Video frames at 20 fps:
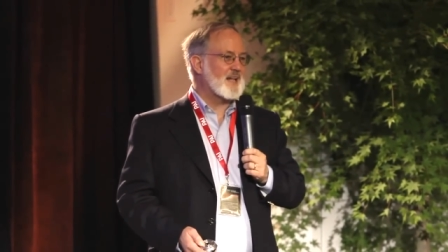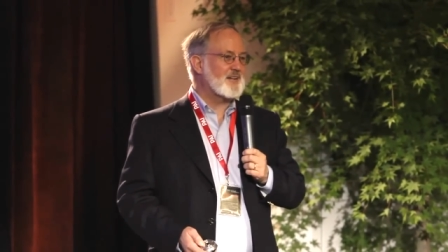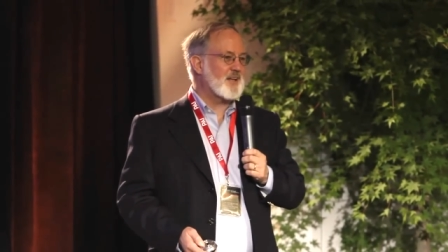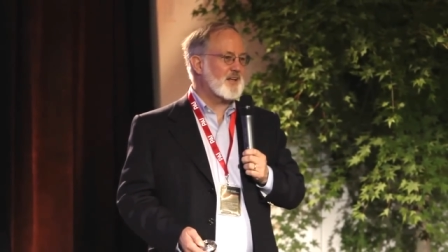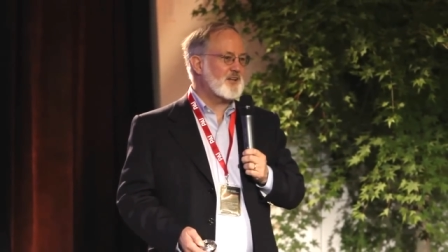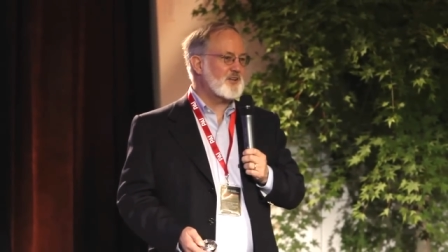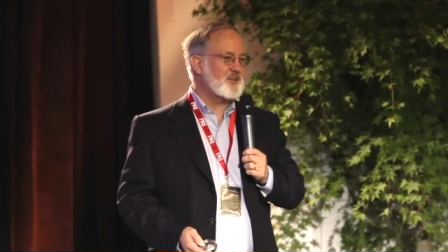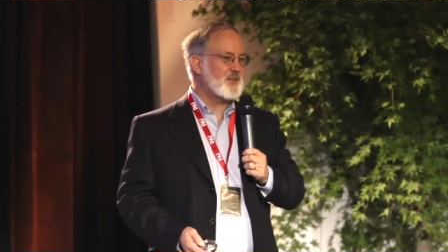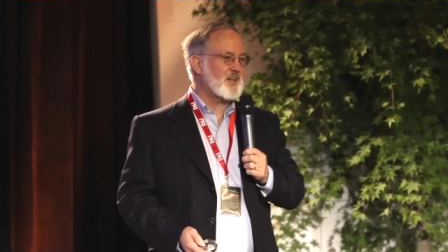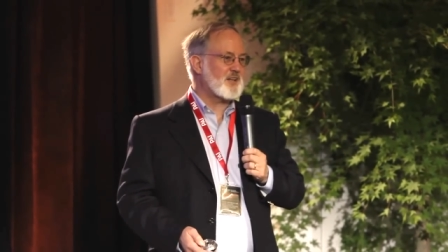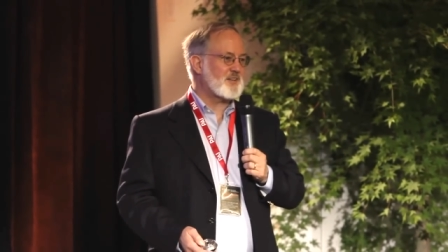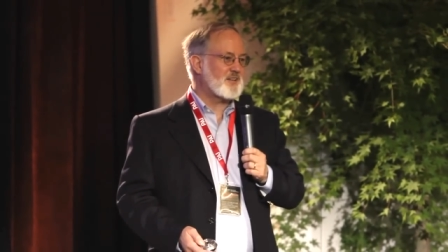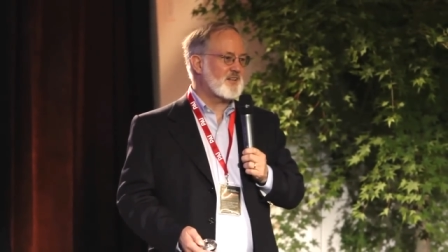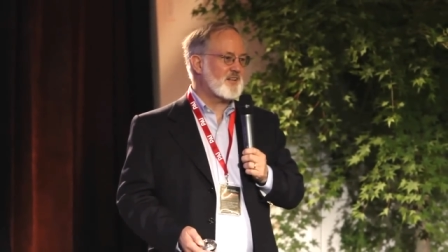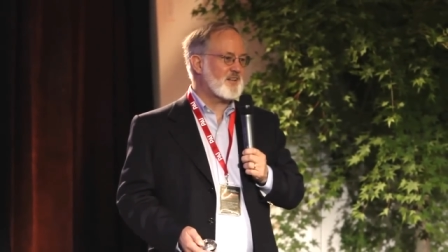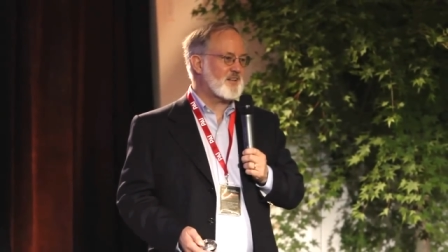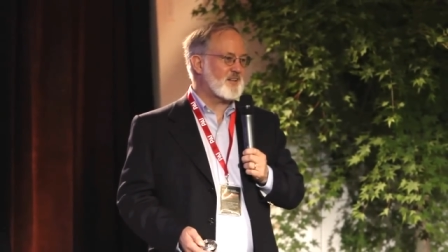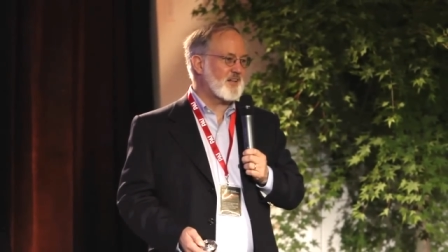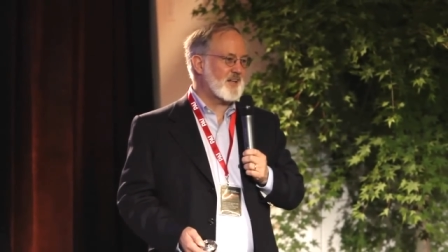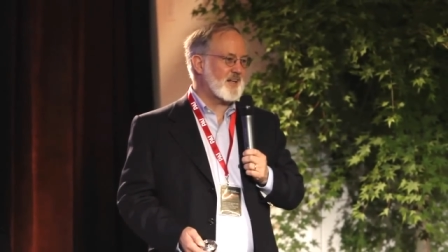And then you get
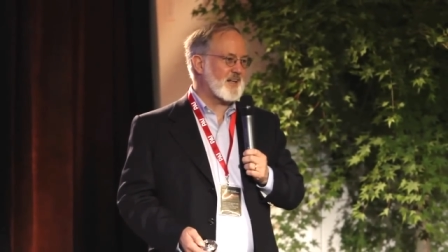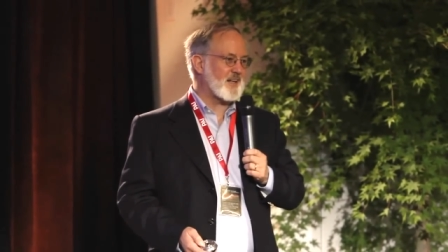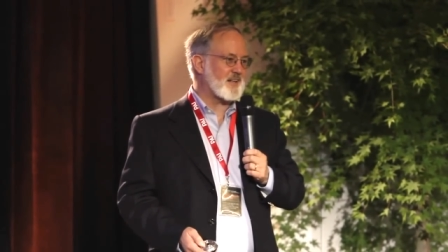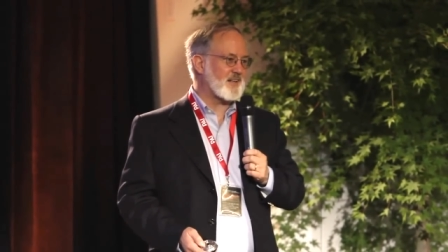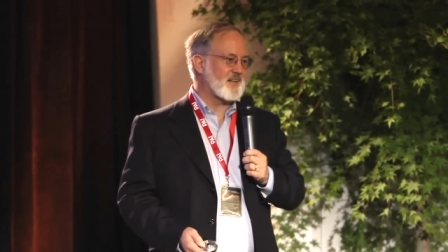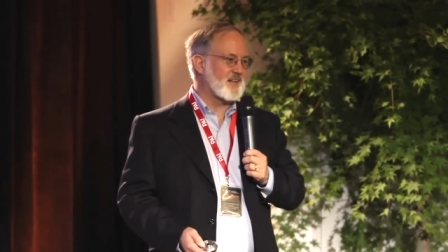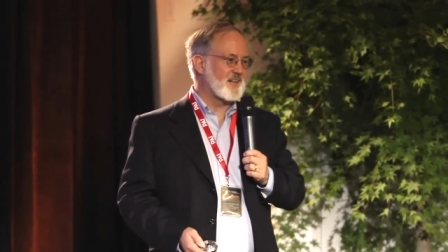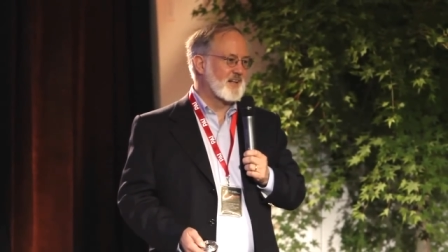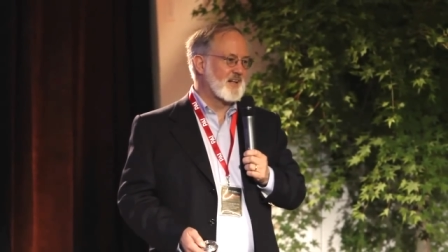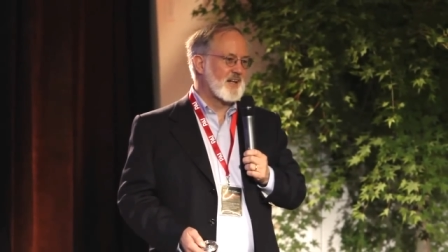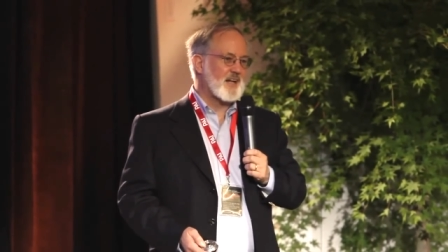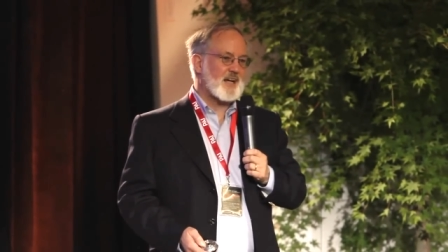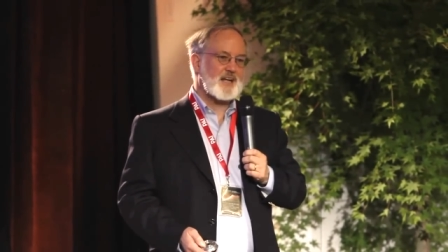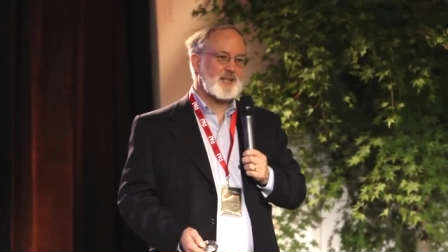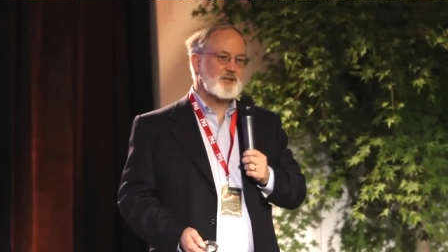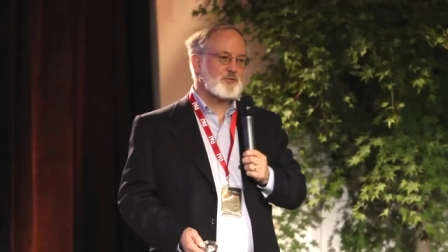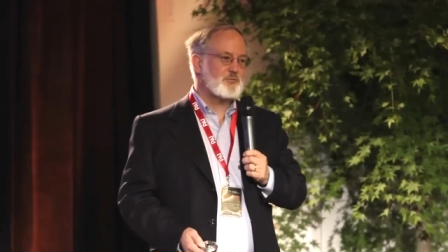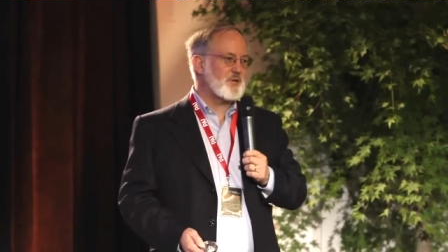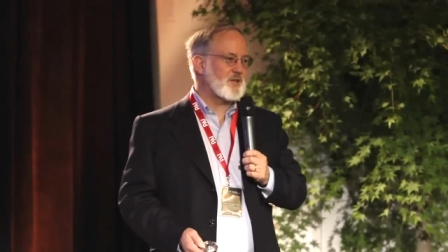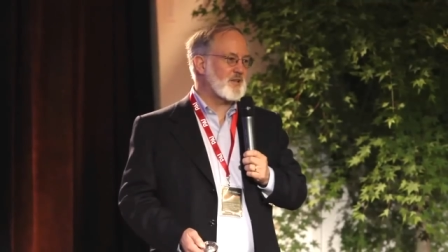to the clinic
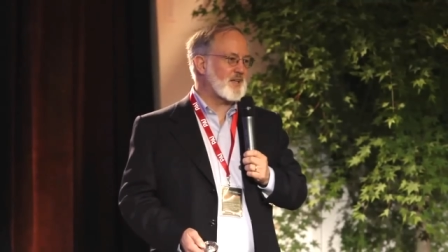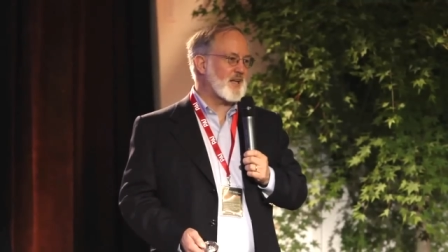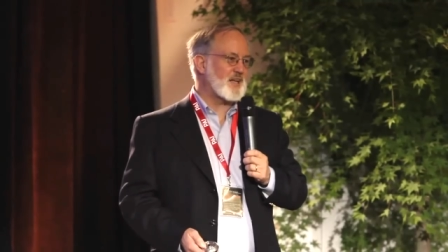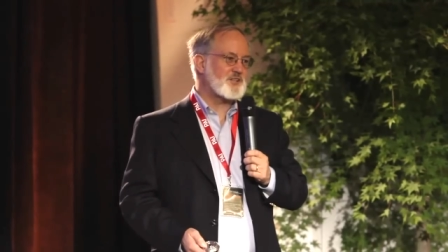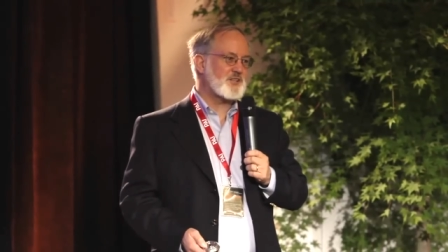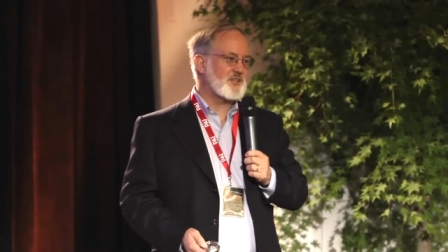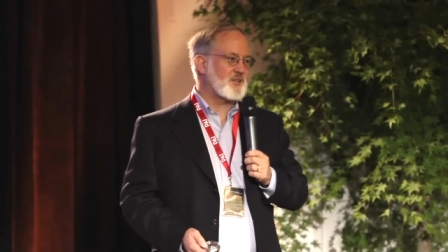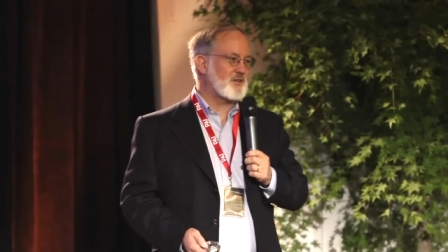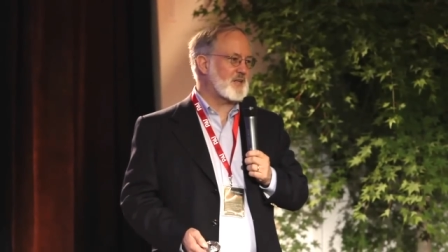and you realize